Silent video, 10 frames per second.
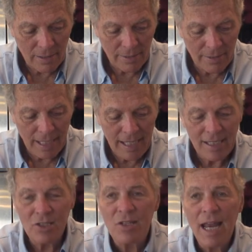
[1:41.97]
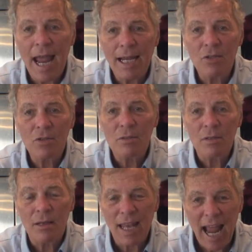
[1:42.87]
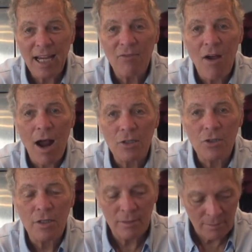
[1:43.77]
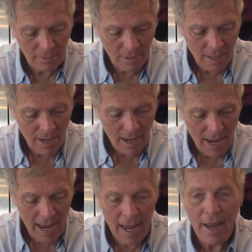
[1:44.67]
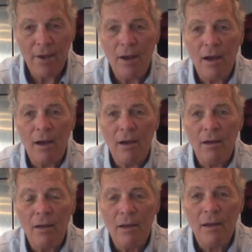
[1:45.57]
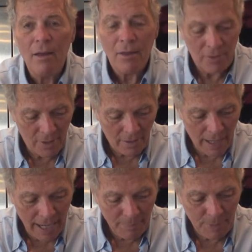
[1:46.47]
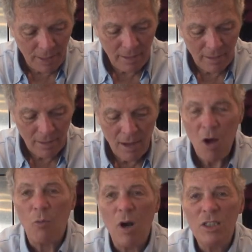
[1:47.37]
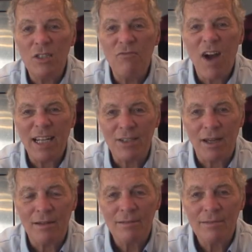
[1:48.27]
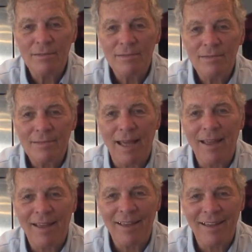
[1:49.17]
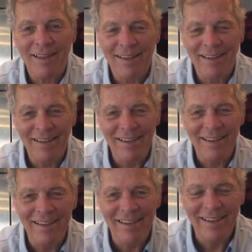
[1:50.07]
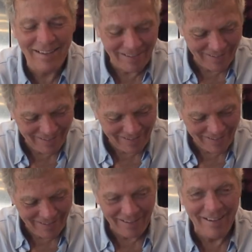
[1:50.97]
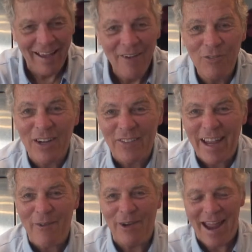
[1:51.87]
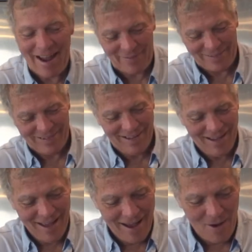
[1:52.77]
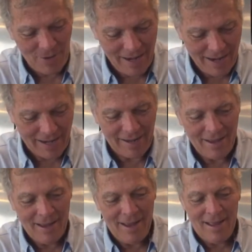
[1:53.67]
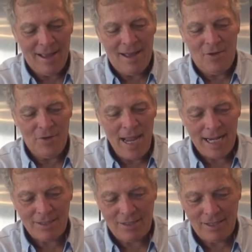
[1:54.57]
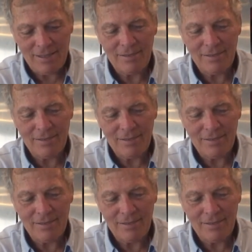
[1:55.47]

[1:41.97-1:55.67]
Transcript: needing snacks, lack of oxygen, and they're empty on Russian vodka. Figure that one out. Okay, next,